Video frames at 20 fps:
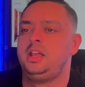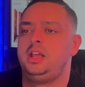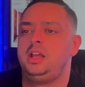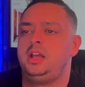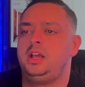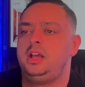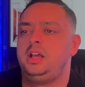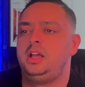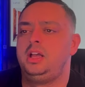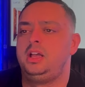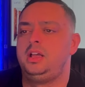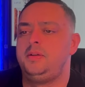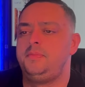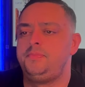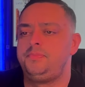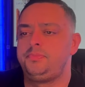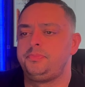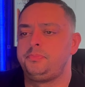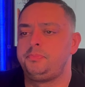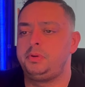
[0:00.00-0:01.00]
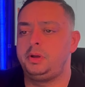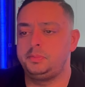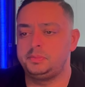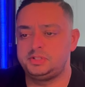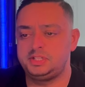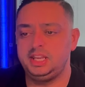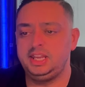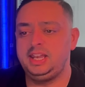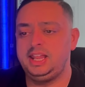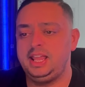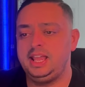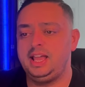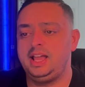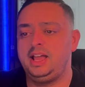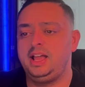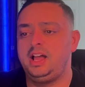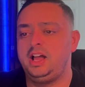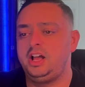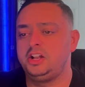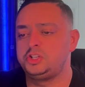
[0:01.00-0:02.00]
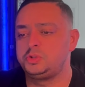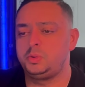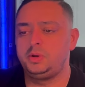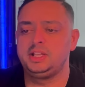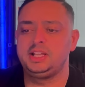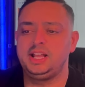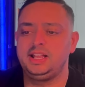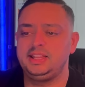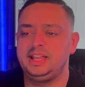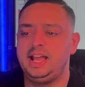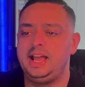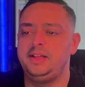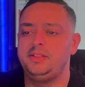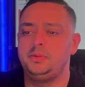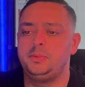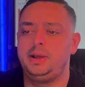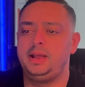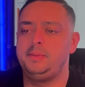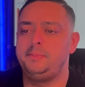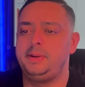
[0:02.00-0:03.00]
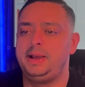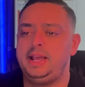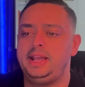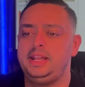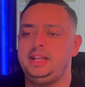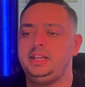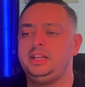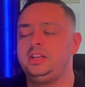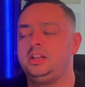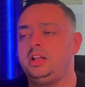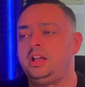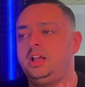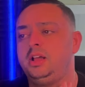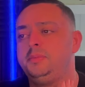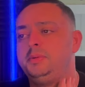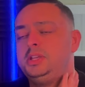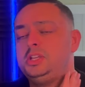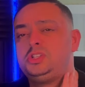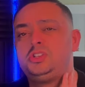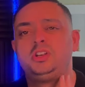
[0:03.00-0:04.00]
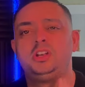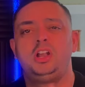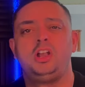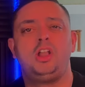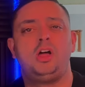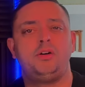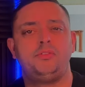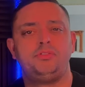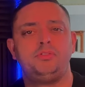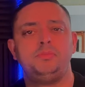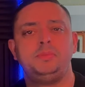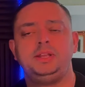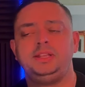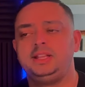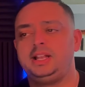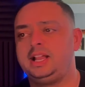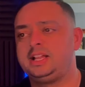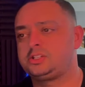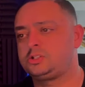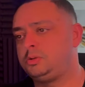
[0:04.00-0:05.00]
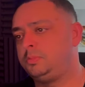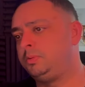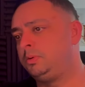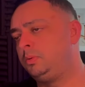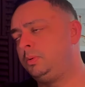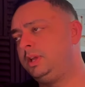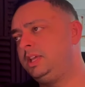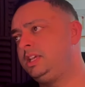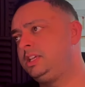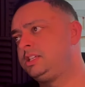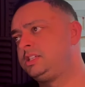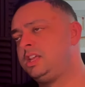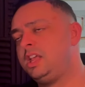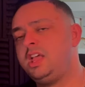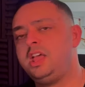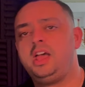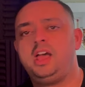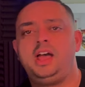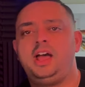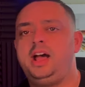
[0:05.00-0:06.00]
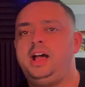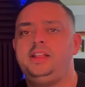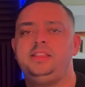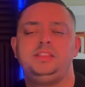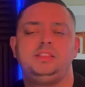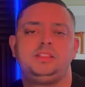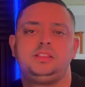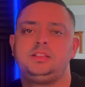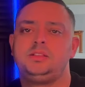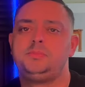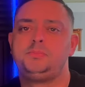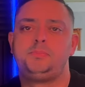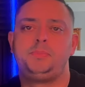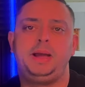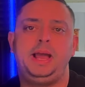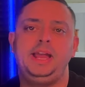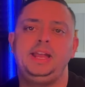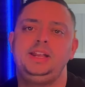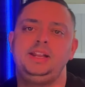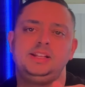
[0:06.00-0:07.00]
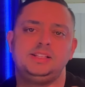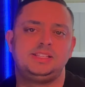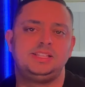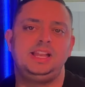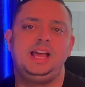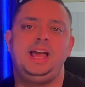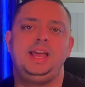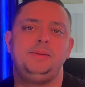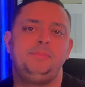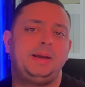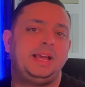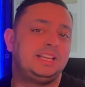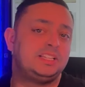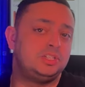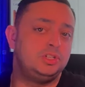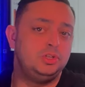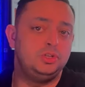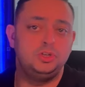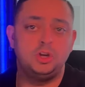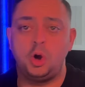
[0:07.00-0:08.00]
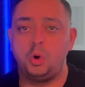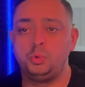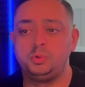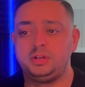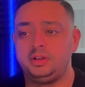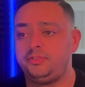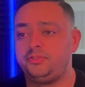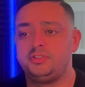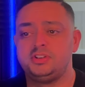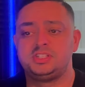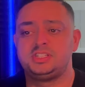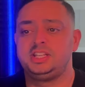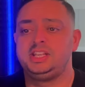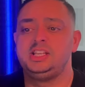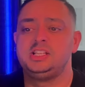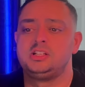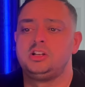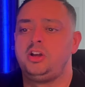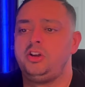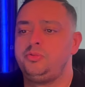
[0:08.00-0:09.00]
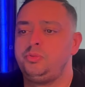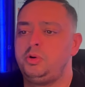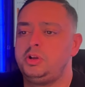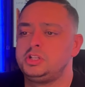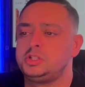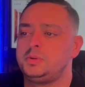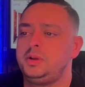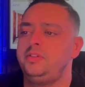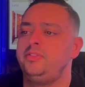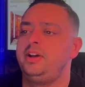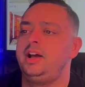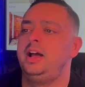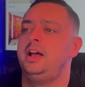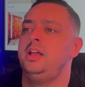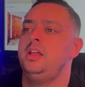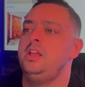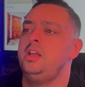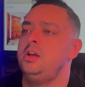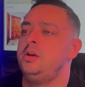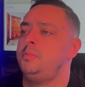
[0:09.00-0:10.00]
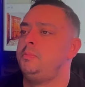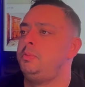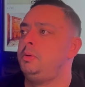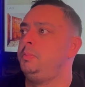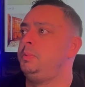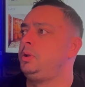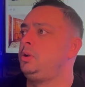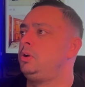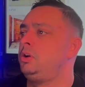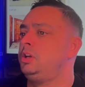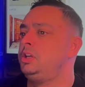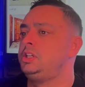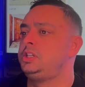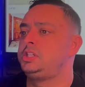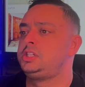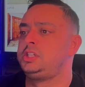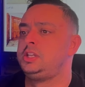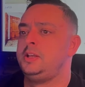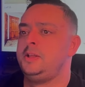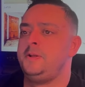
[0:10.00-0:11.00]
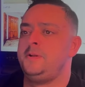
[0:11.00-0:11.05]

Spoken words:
but I'm sitting here, I just want to get that out of the way and paid. He's done a lot for me in the last couple of weeks, and paying it today makes no difference to his life whatsoever. But because